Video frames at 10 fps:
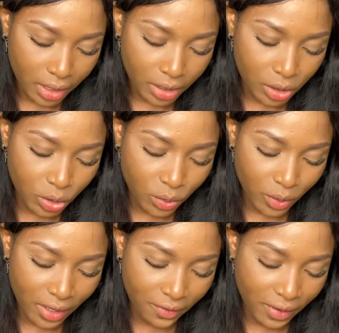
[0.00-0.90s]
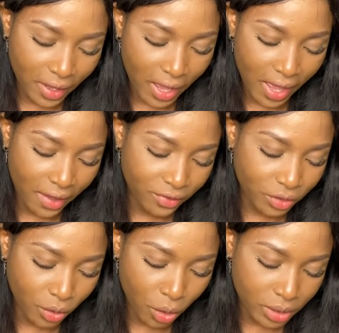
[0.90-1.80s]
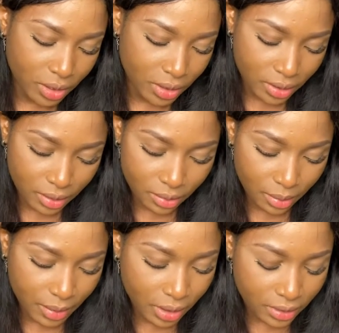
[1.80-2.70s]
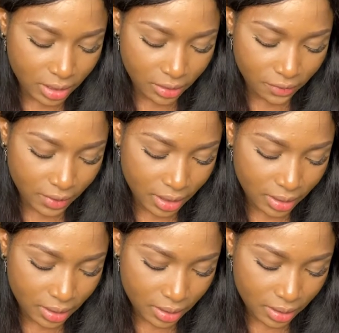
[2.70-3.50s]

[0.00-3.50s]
do you ever have thoughts about the event?